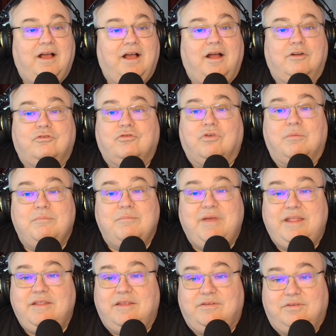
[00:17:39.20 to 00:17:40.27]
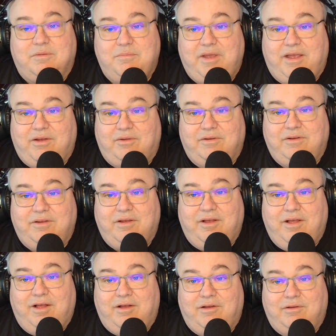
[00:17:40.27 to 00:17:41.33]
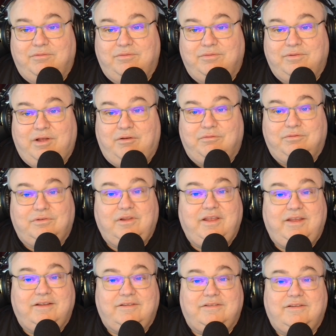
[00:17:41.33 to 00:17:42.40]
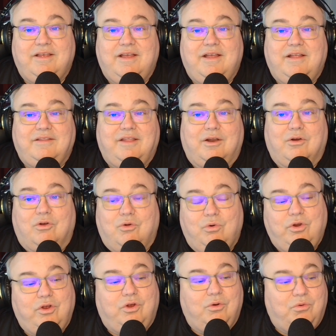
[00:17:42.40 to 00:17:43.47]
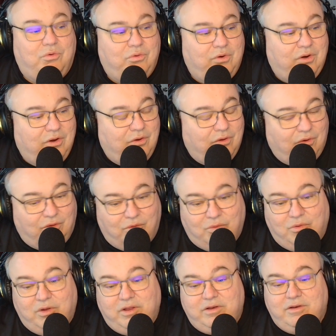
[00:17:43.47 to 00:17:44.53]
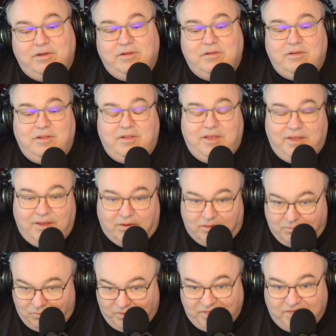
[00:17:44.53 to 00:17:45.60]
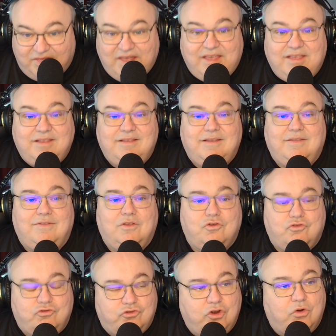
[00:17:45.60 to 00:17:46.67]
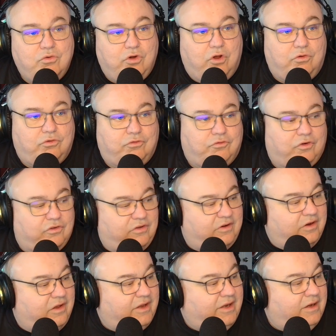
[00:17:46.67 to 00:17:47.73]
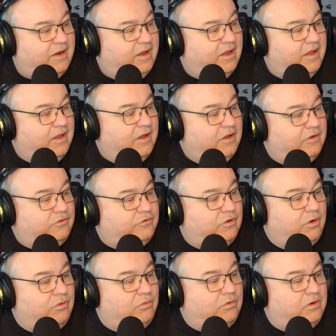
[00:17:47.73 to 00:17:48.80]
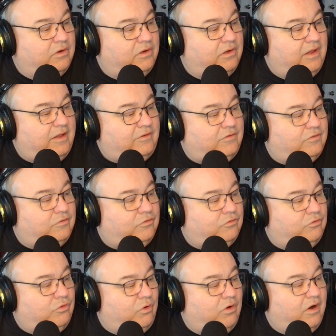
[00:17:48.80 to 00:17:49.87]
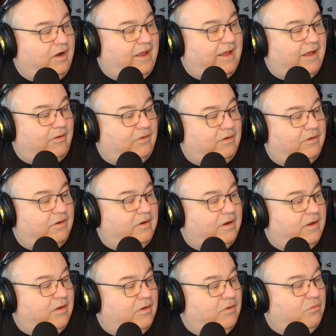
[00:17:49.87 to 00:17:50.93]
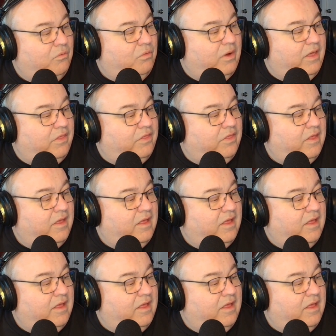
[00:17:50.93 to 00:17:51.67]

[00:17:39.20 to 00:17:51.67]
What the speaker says: a tremendous amount of links that are going to go on or within the show notes for tonight. So let's start out with